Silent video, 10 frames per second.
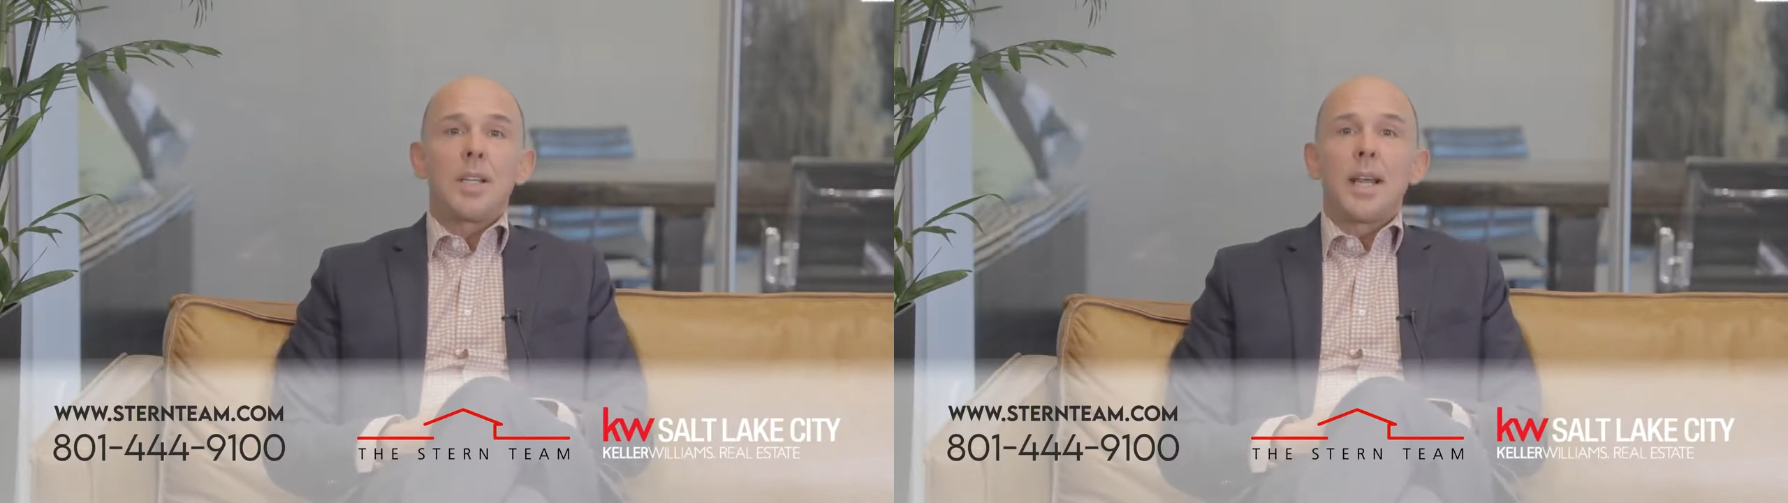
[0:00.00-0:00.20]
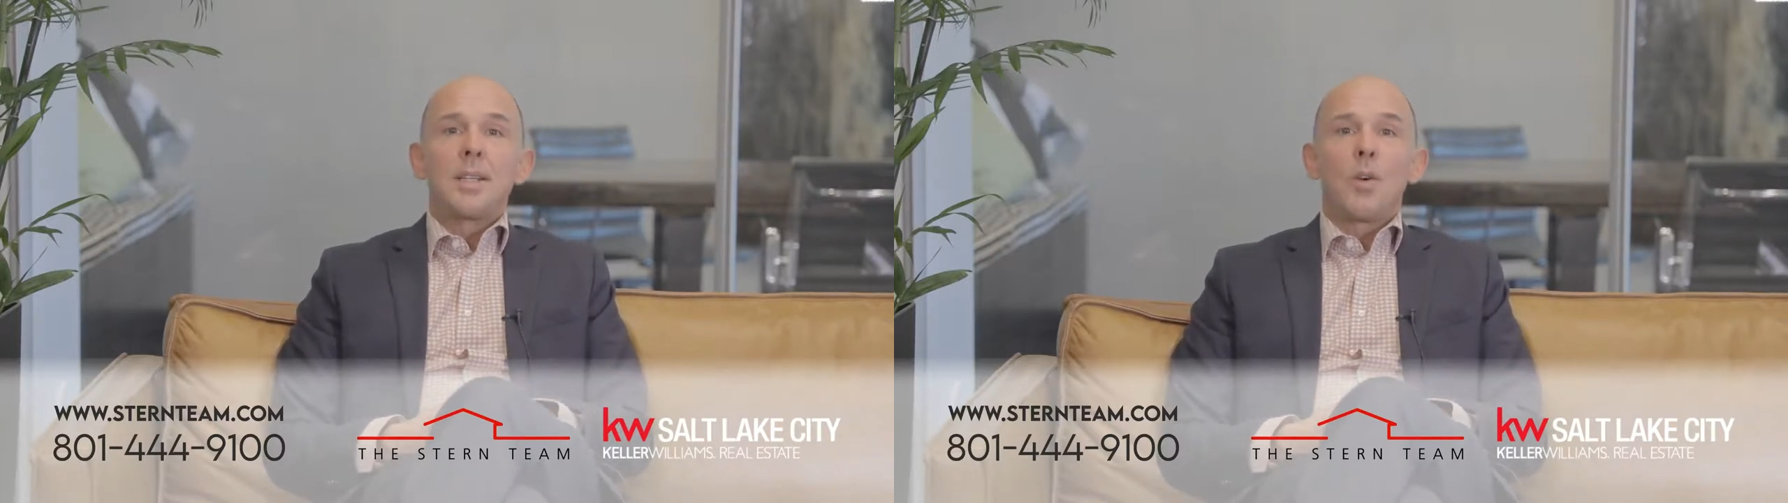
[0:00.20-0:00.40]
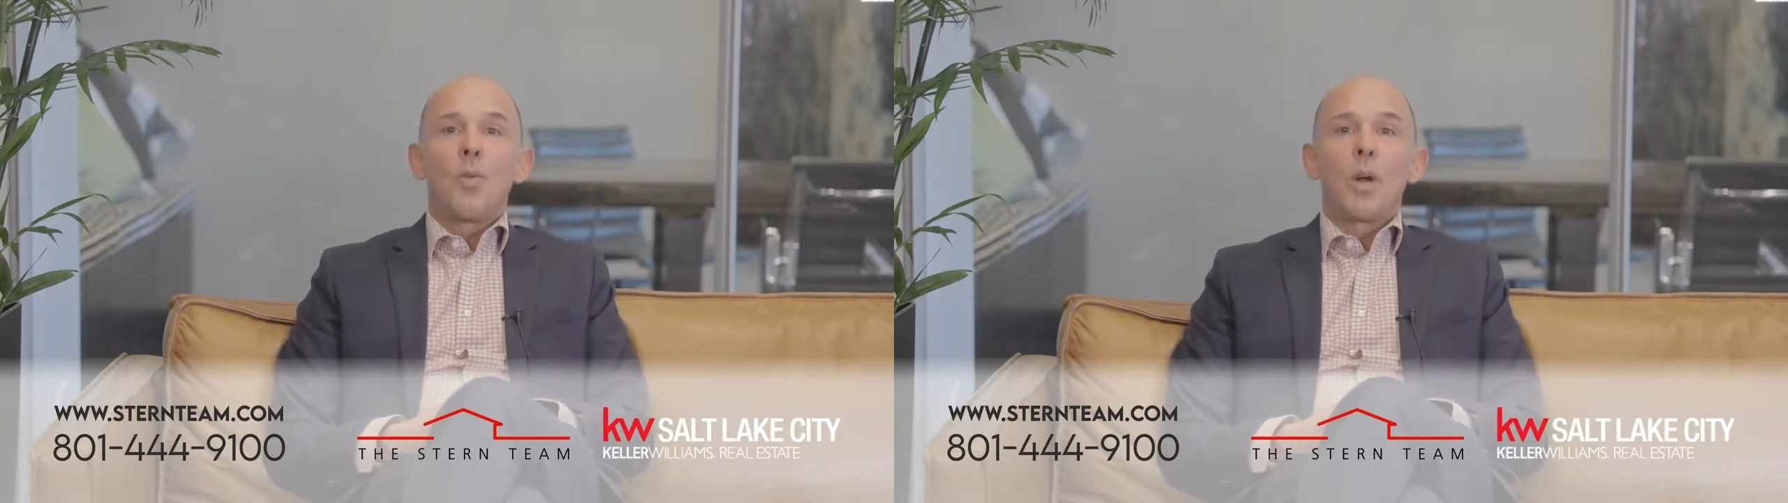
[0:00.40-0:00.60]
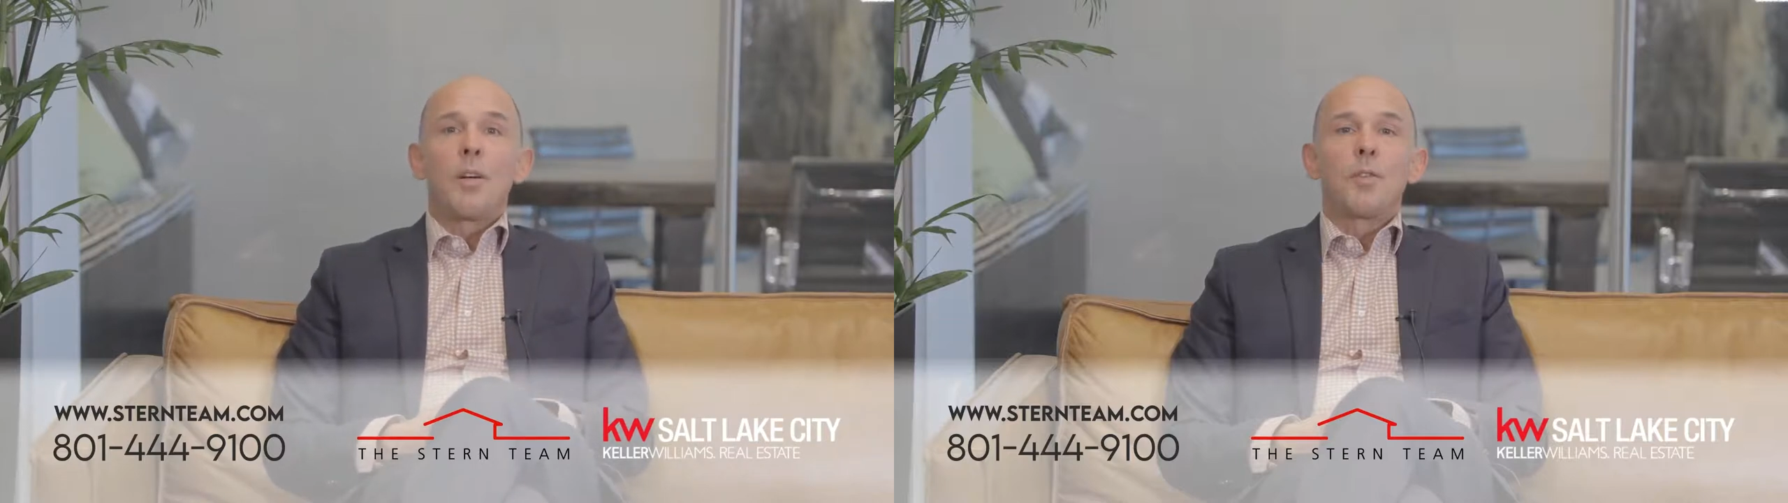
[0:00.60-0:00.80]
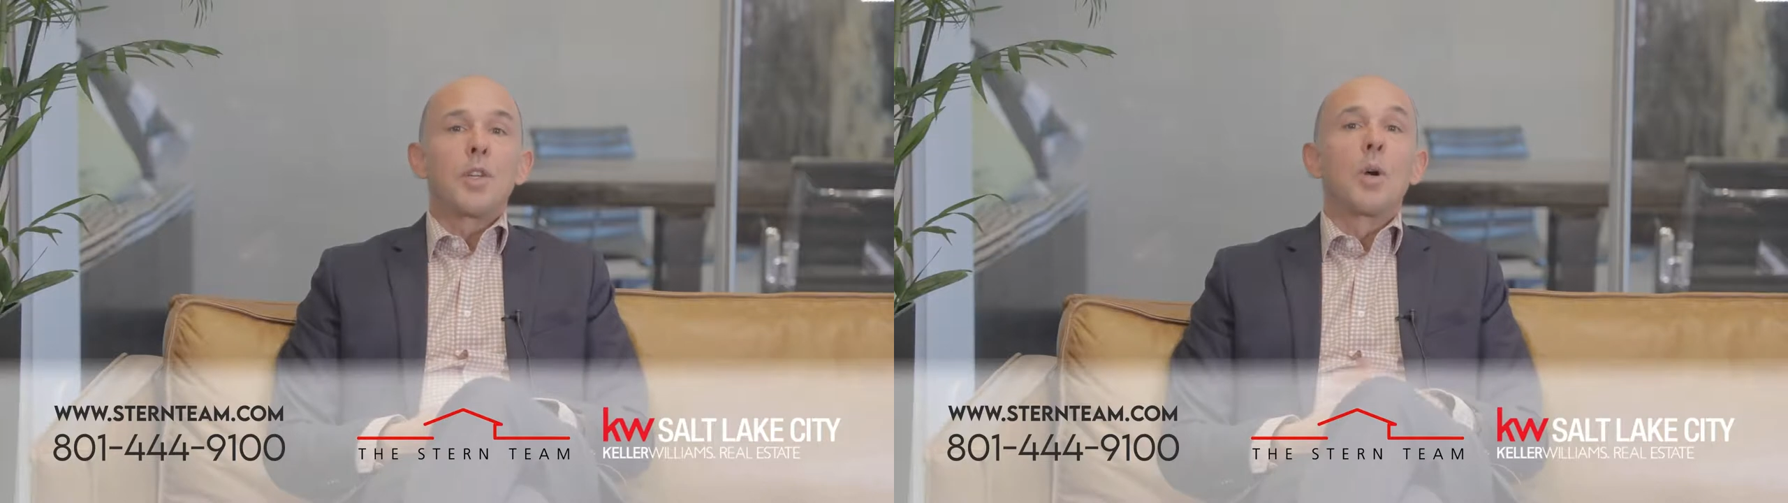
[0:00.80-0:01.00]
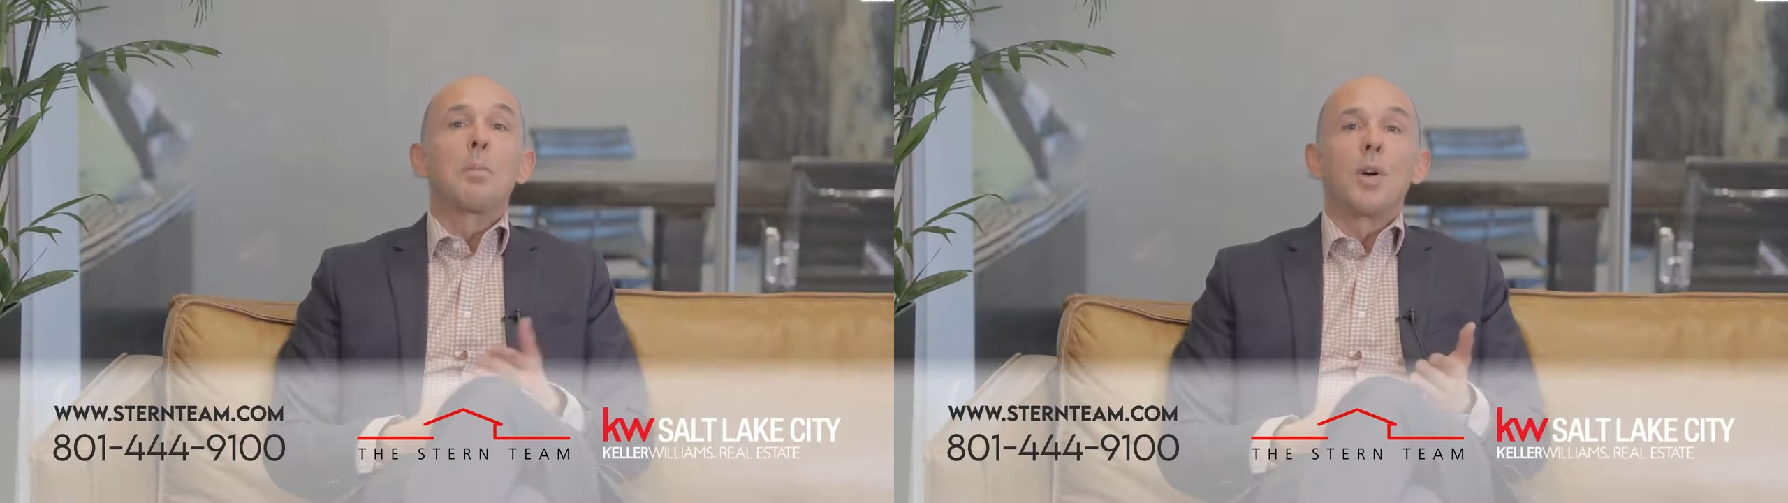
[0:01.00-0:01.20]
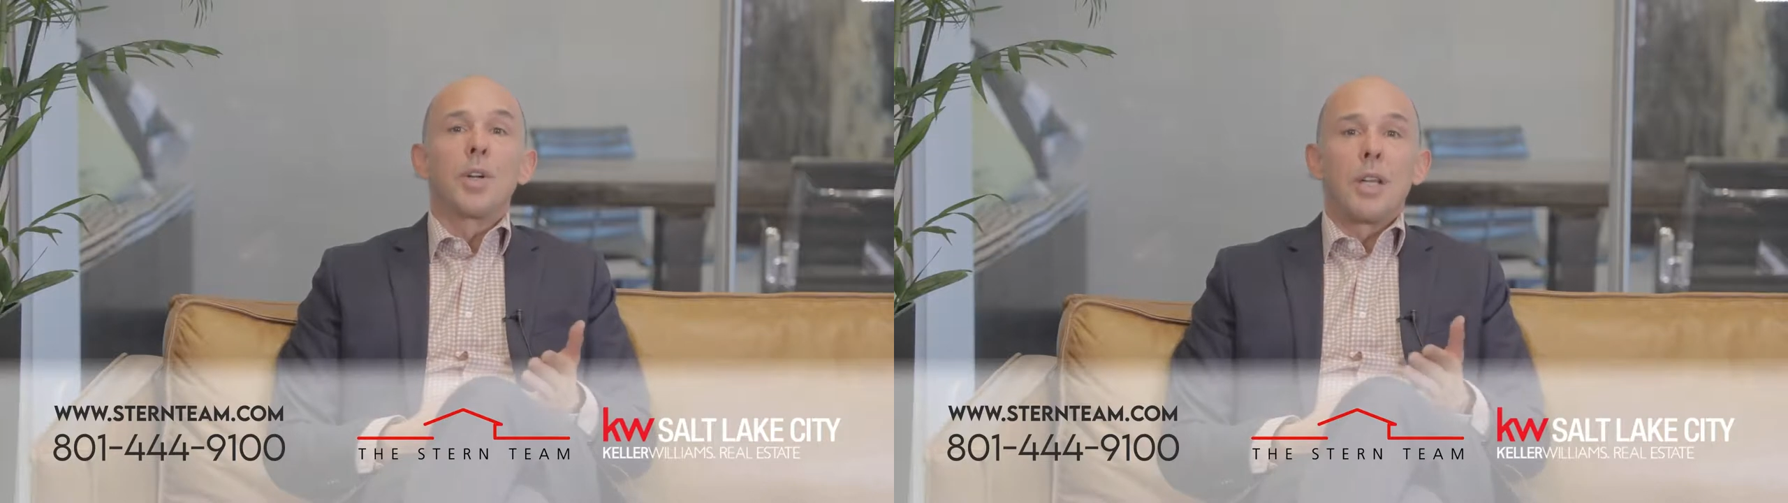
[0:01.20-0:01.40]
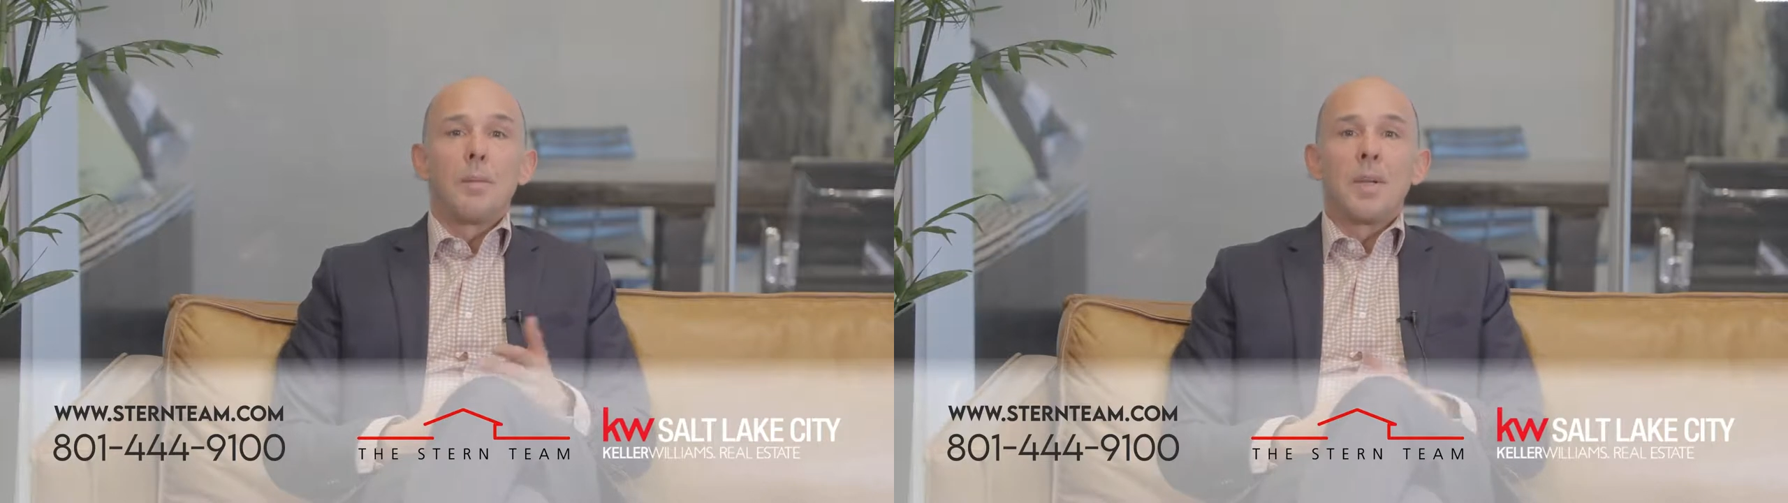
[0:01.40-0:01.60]
days at whatever your per
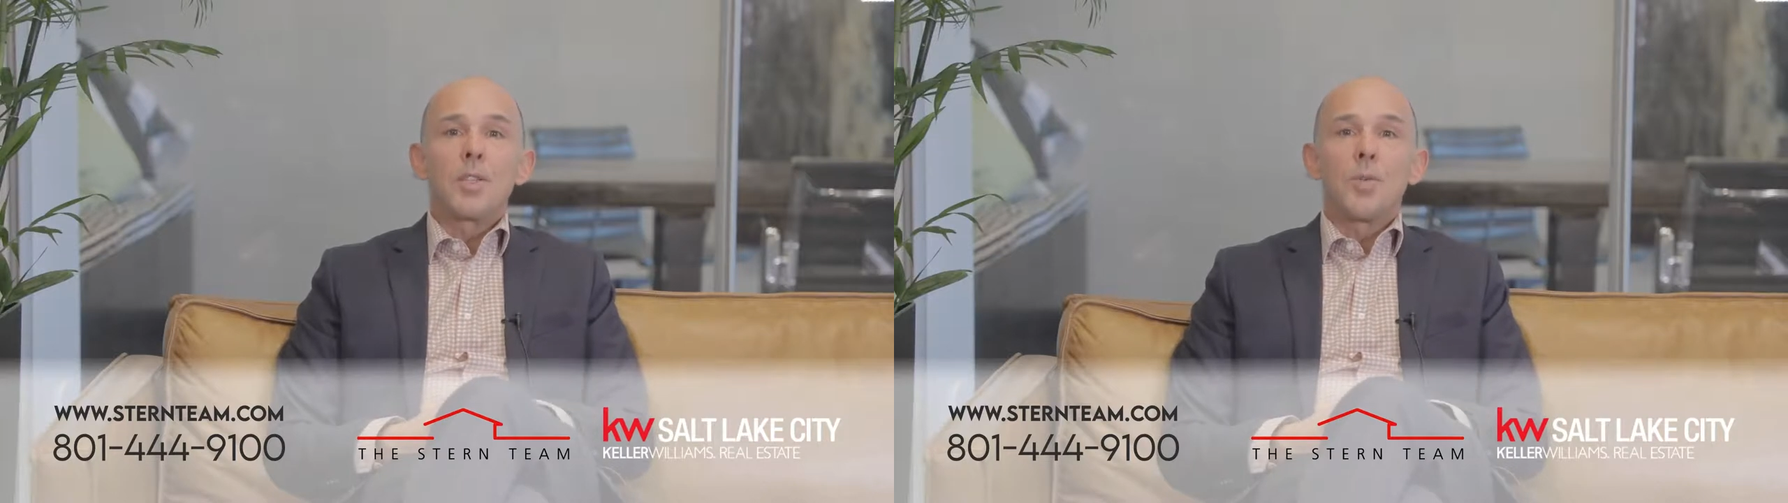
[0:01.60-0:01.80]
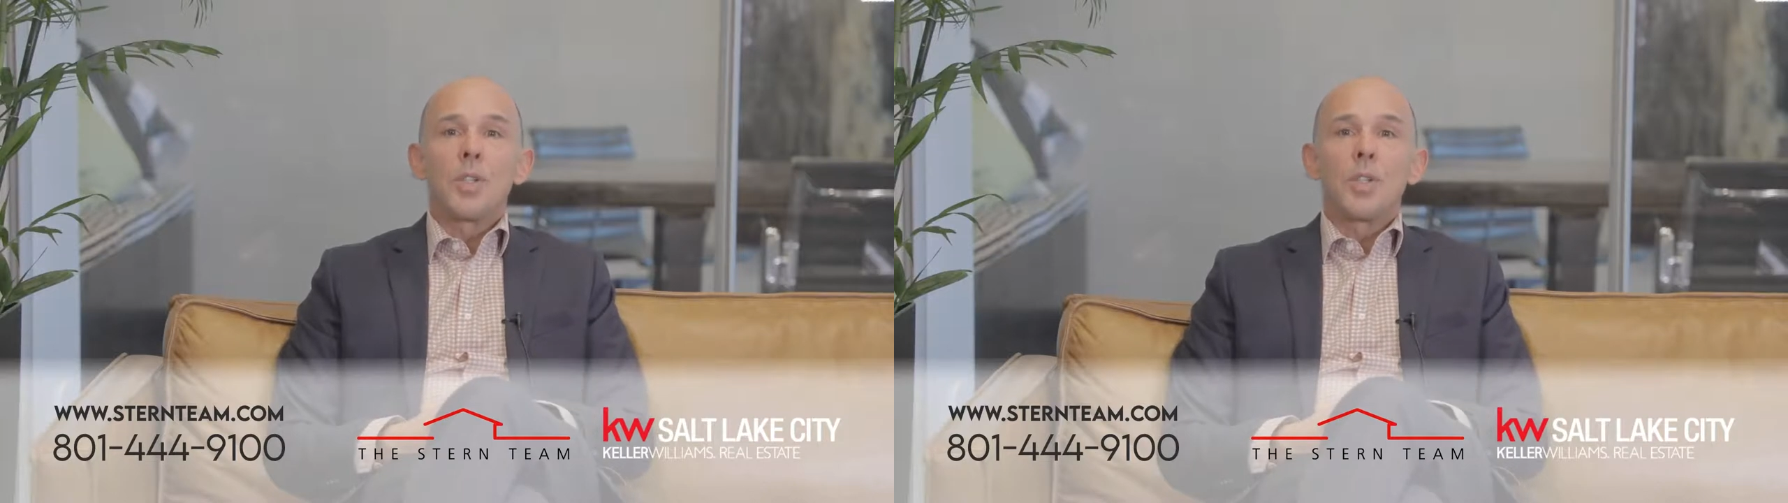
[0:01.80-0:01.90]
diem is,